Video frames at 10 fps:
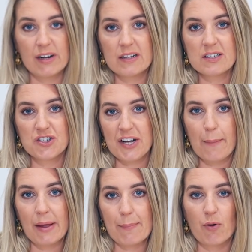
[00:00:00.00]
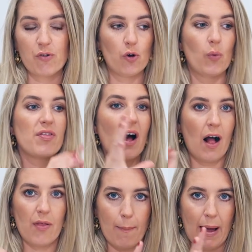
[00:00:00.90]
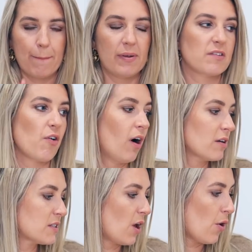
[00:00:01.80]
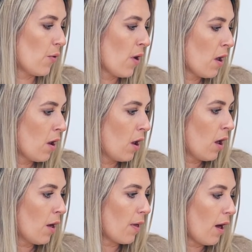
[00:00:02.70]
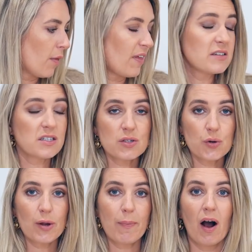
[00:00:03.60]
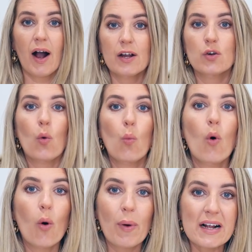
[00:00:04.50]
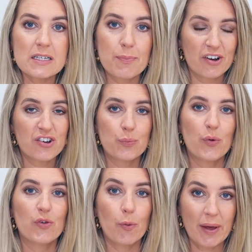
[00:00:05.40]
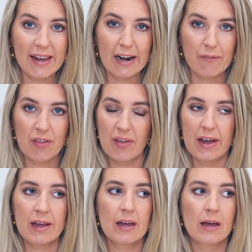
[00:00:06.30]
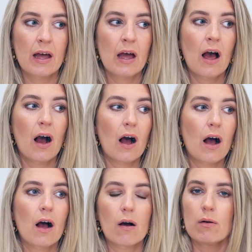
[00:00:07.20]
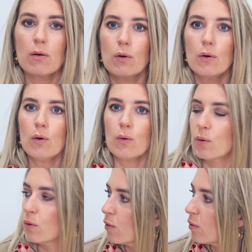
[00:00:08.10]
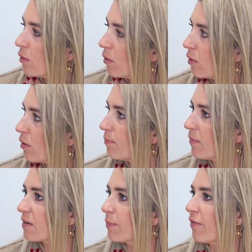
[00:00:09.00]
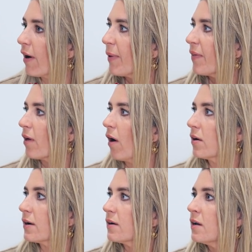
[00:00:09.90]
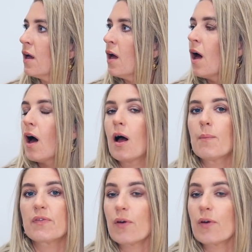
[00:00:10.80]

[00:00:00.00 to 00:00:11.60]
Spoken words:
Ritz champagne bottle with other pampas grass. So that's the story behind what my inspiration was for picking everything. Oh, must be a rabbit in the garden.